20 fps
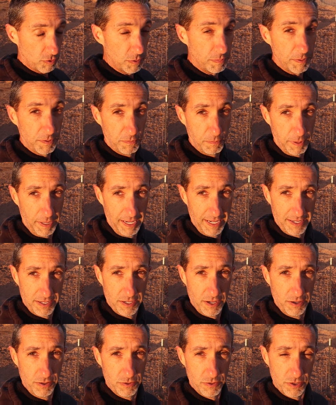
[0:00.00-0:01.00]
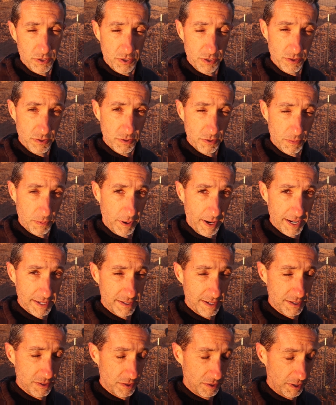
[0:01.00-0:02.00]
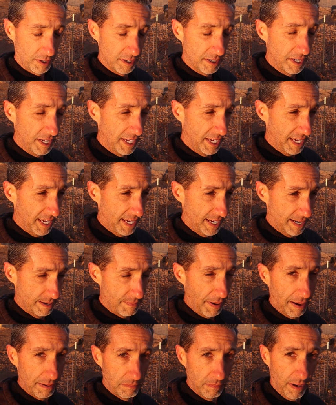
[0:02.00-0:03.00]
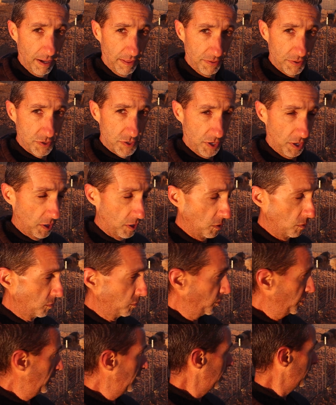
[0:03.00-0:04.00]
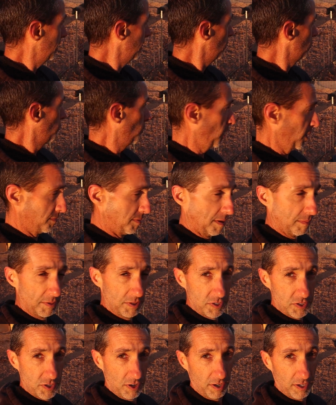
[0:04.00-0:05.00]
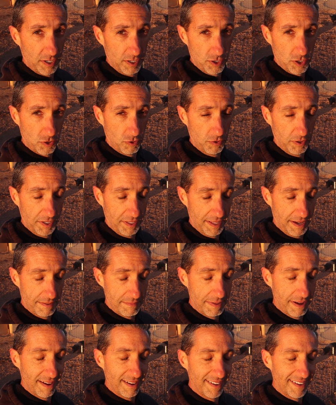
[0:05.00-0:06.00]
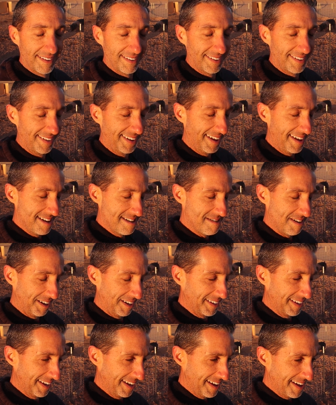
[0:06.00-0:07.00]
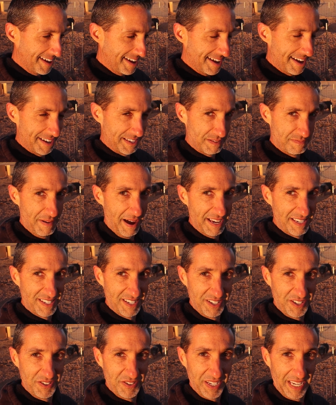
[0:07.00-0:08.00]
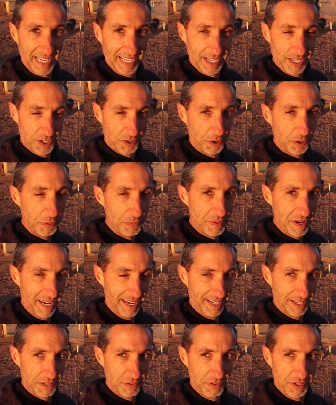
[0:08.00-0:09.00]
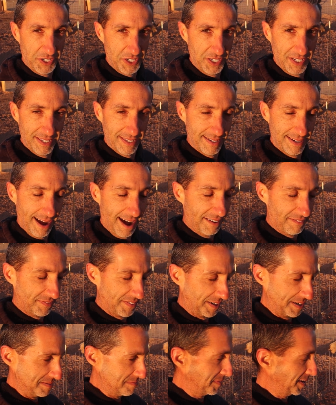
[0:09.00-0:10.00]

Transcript: group of pigs goes to the processor in about a month. So we want to be able to start controlling them as best as you can control pigs, which is not very